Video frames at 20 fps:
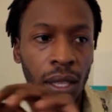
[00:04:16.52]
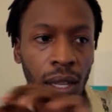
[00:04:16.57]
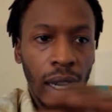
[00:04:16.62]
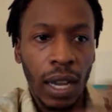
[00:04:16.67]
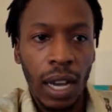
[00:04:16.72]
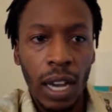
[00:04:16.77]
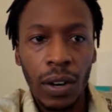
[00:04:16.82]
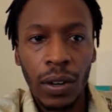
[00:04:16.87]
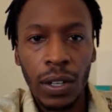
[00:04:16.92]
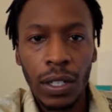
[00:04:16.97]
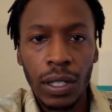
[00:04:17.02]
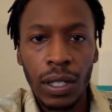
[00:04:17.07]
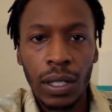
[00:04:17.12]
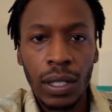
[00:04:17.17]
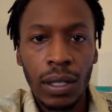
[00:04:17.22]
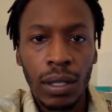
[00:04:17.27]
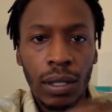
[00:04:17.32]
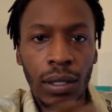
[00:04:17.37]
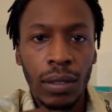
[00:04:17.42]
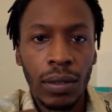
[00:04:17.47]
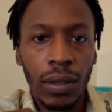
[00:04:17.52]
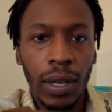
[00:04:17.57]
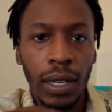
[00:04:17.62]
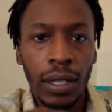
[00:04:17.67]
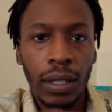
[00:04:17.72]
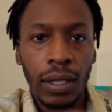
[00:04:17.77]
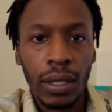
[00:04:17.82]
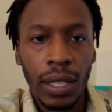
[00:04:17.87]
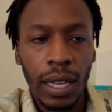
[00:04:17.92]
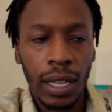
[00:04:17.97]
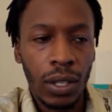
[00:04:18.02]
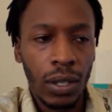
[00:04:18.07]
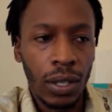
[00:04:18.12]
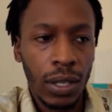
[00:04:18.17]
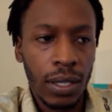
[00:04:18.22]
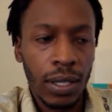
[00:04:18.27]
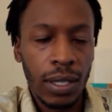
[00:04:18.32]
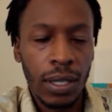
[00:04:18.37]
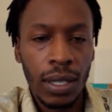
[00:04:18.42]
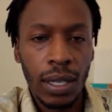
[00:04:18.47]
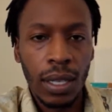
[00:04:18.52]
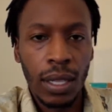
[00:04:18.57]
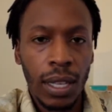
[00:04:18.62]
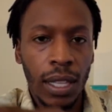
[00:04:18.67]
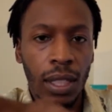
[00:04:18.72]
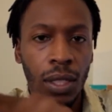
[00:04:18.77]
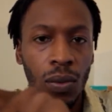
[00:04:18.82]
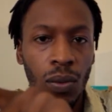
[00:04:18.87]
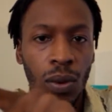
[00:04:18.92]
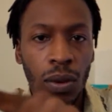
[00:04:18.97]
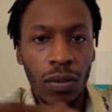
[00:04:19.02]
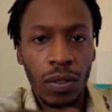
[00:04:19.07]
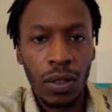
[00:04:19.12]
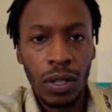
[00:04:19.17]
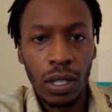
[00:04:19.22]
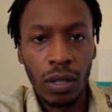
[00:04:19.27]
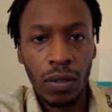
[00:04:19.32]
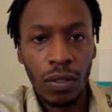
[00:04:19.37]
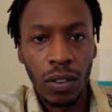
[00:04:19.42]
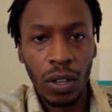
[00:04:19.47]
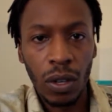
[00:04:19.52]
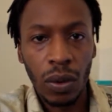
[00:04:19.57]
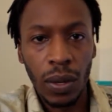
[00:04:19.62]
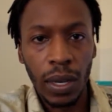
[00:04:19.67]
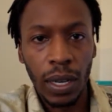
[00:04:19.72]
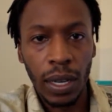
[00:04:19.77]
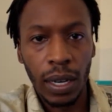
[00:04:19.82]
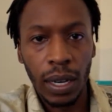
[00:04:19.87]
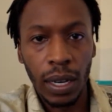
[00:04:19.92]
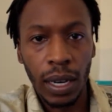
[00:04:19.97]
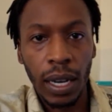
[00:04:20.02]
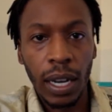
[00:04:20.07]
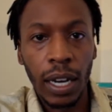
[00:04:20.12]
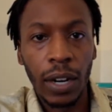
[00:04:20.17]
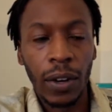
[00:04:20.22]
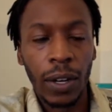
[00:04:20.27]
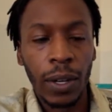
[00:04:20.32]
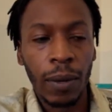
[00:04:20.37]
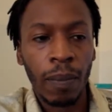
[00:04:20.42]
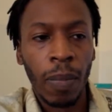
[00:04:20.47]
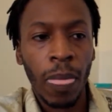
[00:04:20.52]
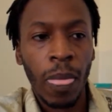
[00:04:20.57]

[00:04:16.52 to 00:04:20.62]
current, right? That you can see that the river is flowing in a current,